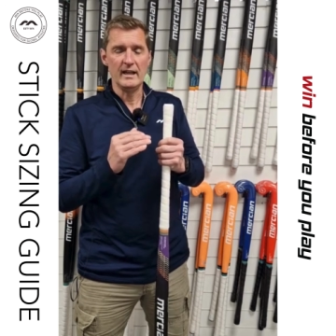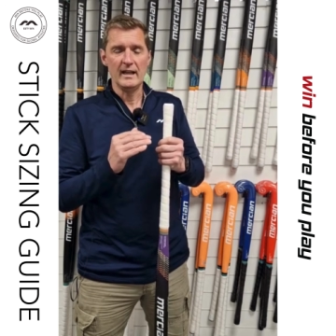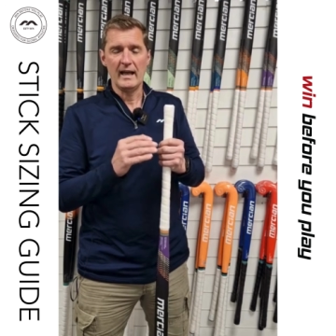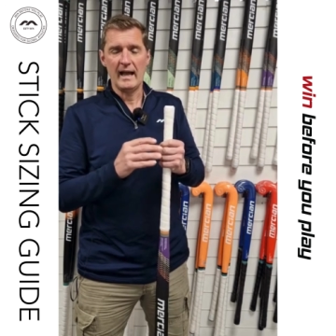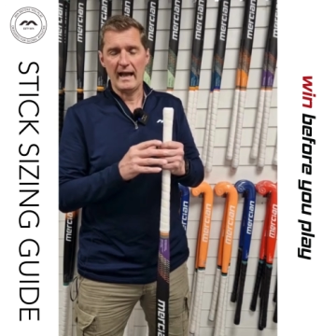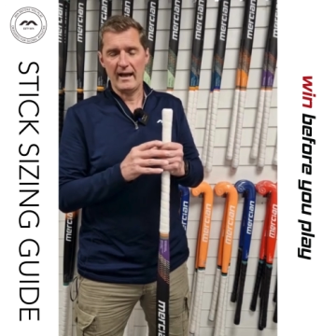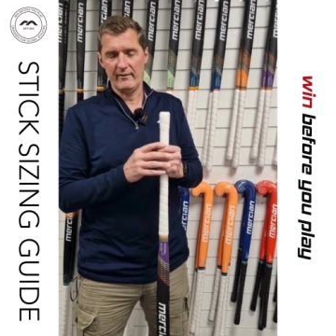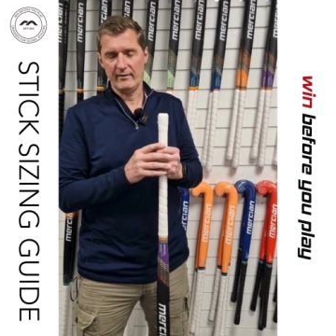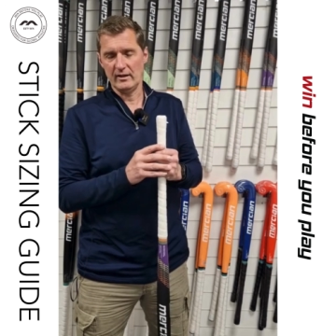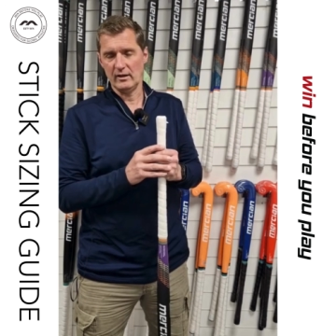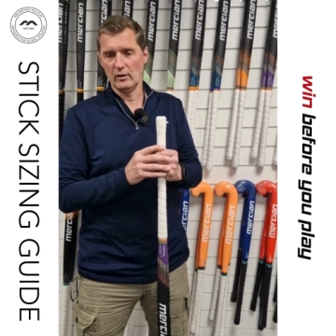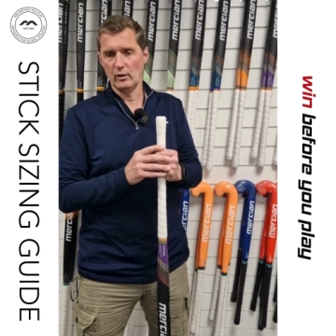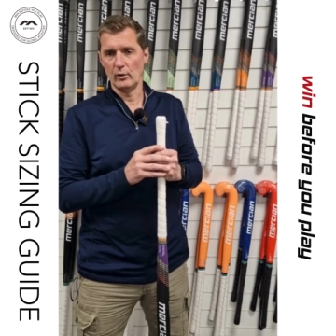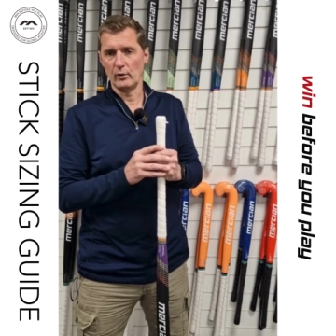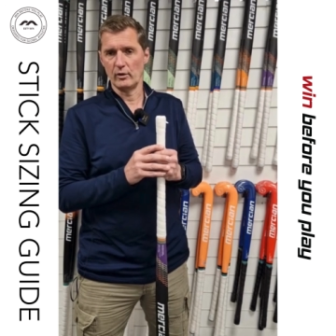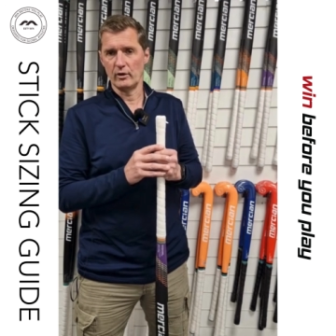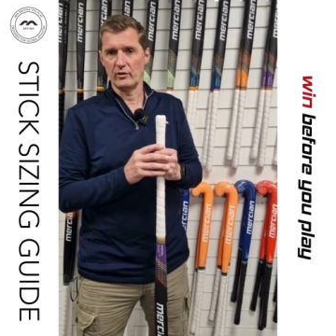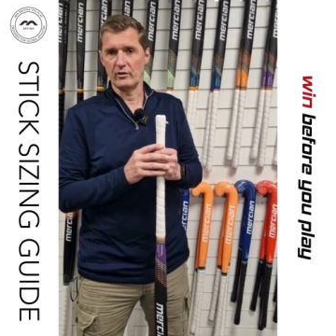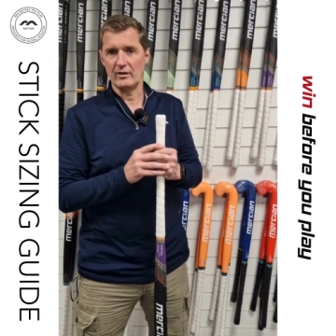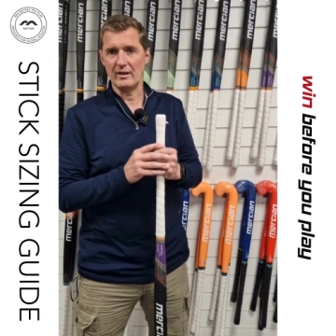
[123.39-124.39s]
having a
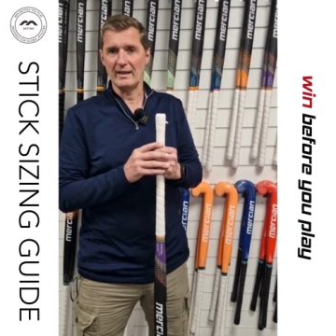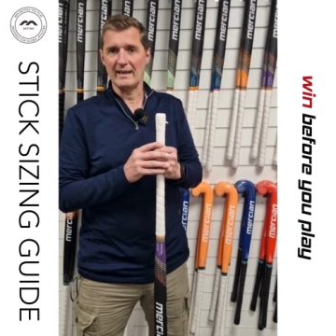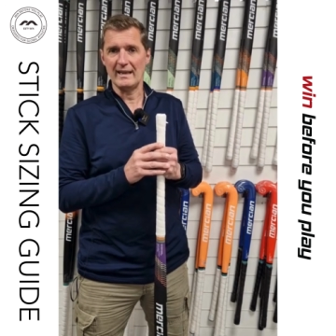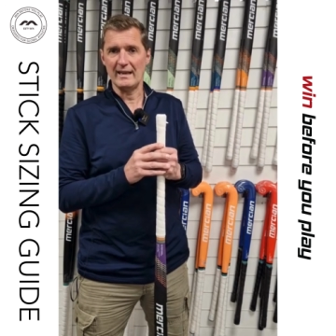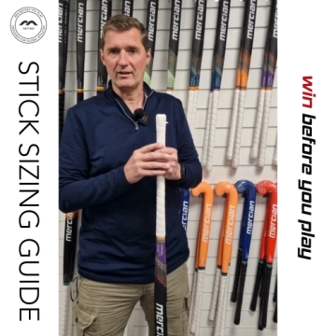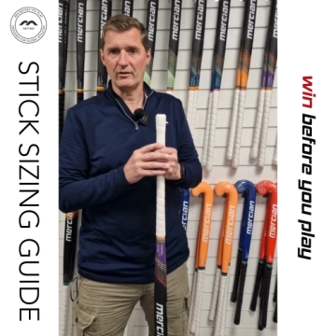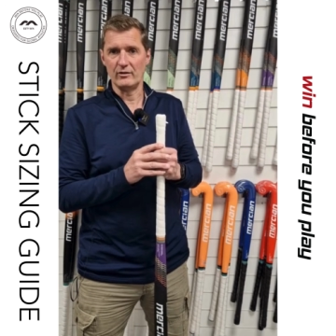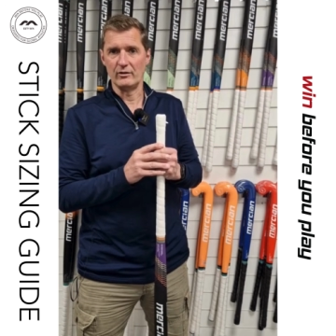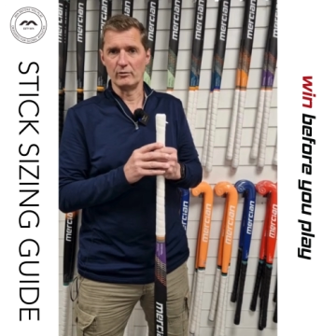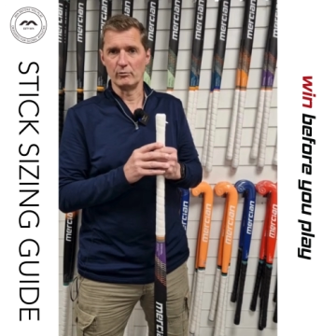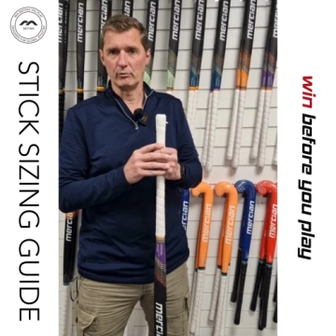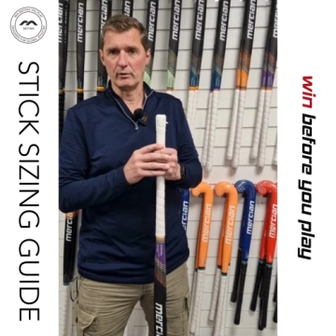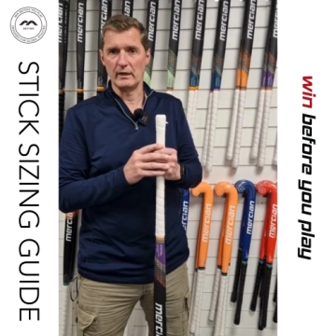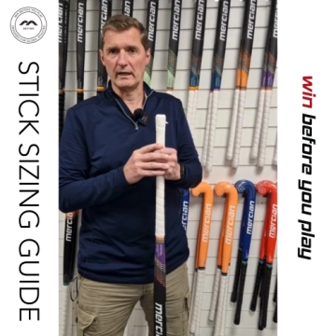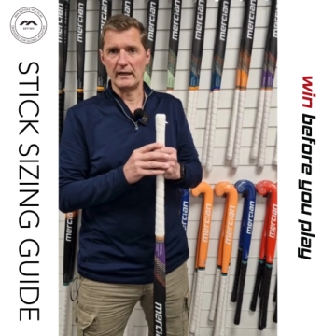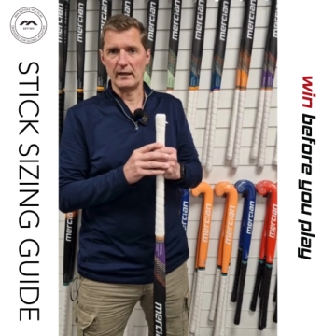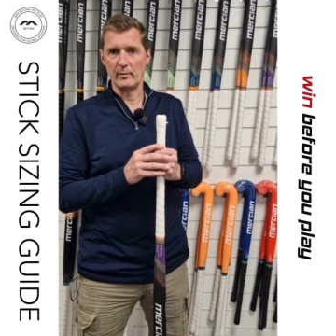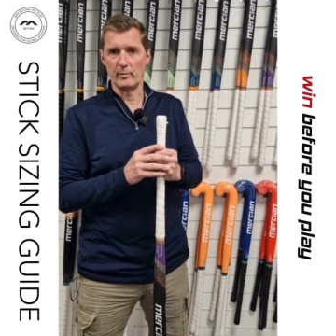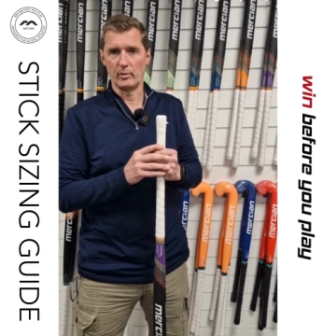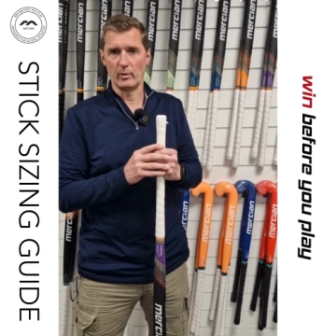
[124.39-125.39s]
longer stick isn't
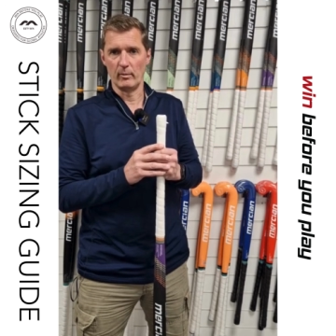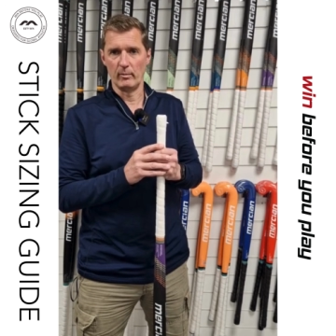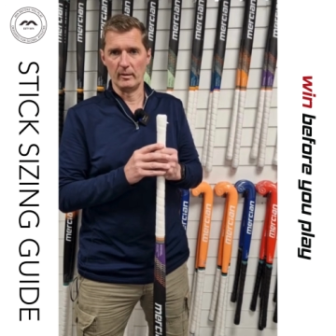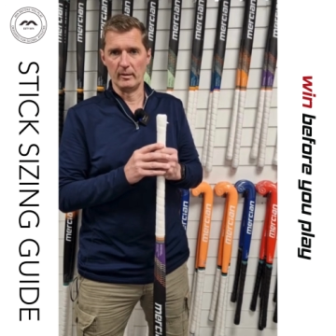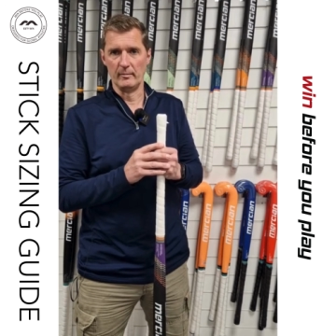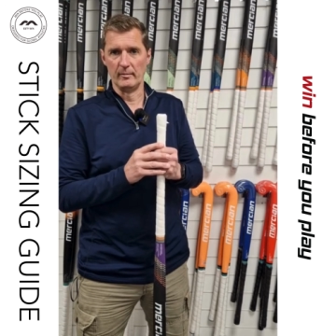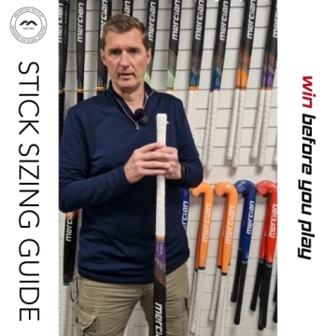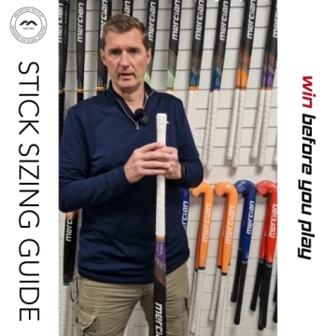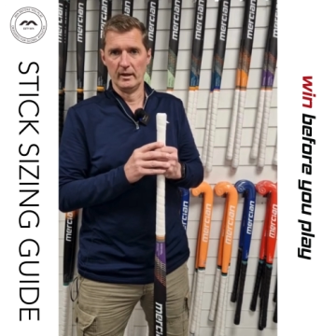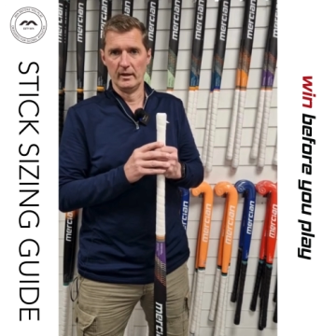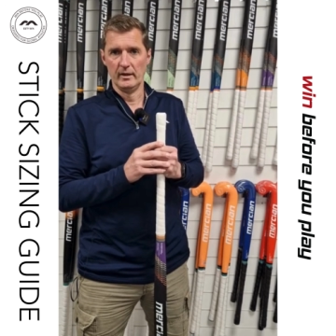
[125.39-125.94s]
really a problem.